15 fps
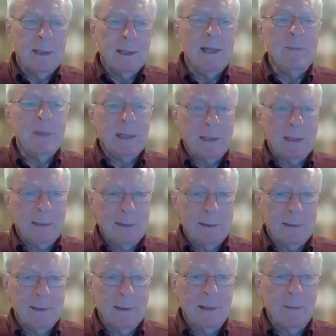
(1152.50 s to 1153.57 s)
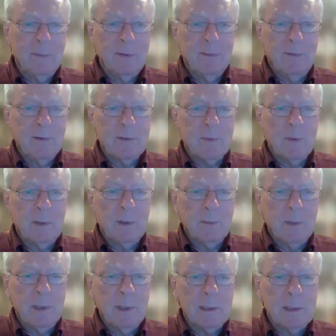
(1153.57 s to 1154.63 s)
limit the number of those
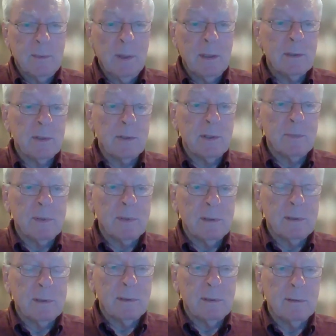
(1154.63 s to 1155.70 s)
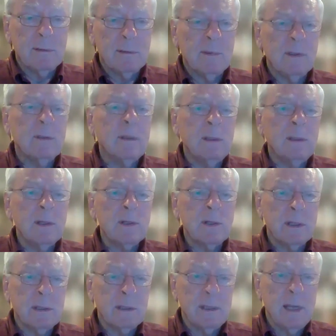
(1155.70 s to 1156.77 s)
worldwide sponsorships to
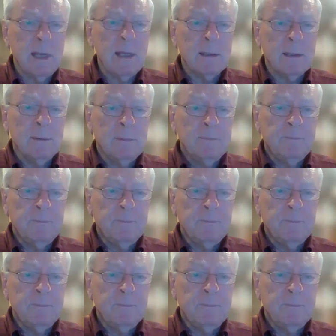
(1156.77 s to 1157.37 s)
initially to 10.